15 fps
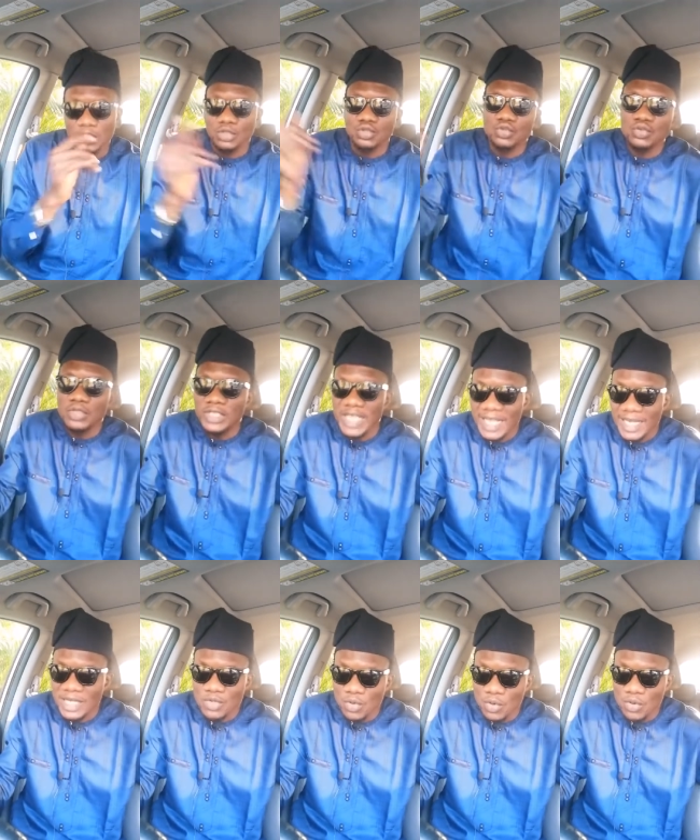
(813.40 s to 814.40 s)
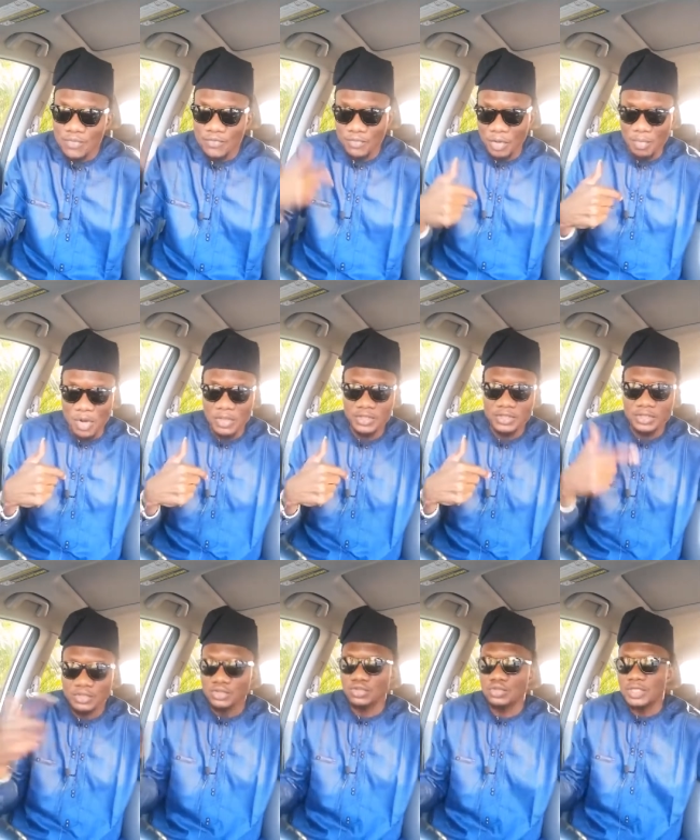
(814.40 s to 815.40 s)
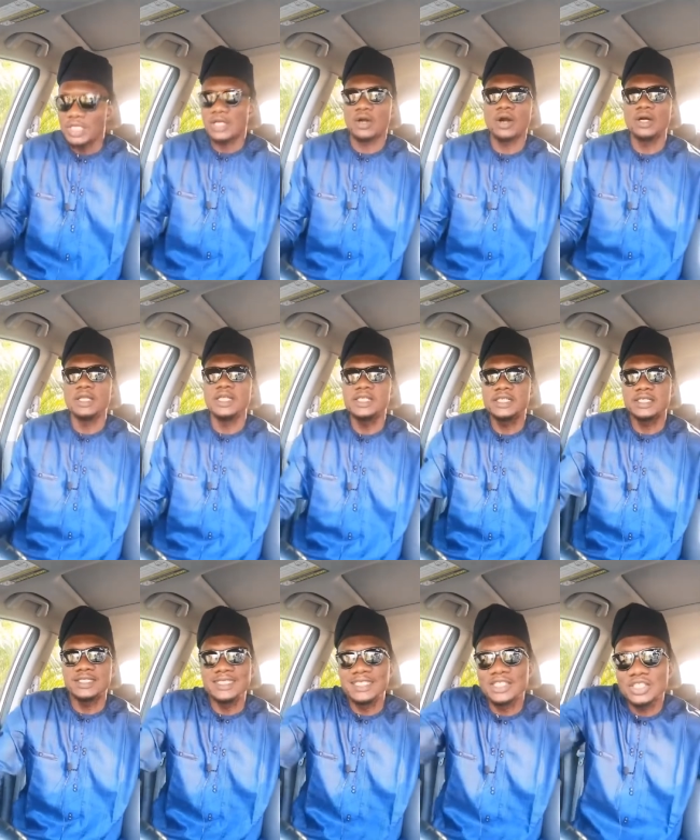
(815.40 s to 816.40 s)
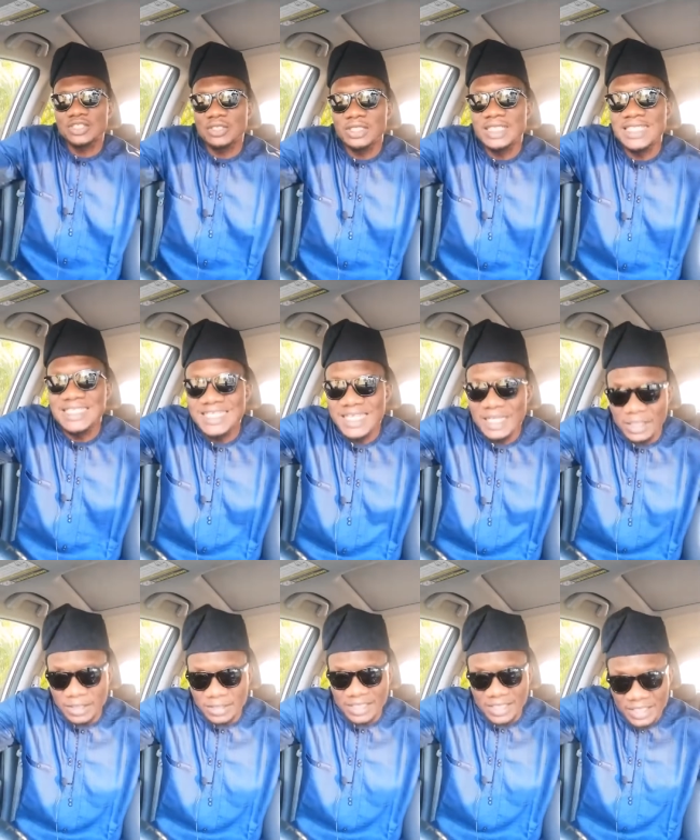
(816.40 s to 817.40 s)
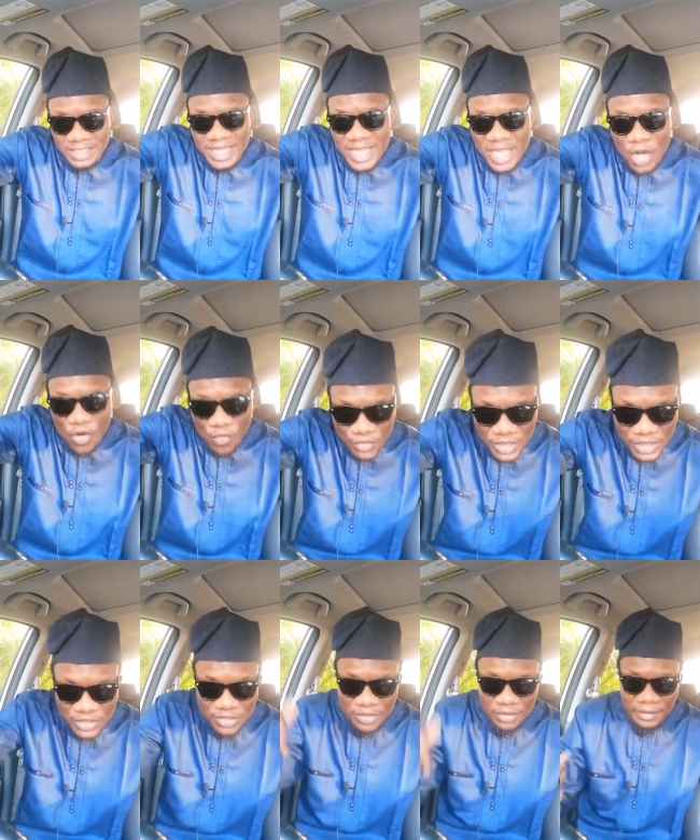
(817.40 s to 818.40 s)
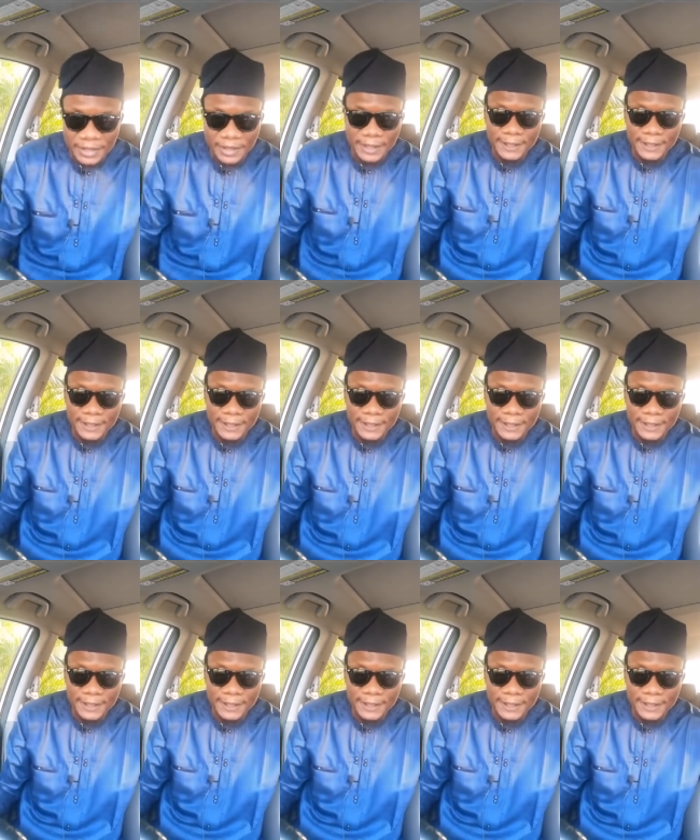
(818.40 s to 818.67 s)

So they know from us, so they call it the sunny day, the day of the sun.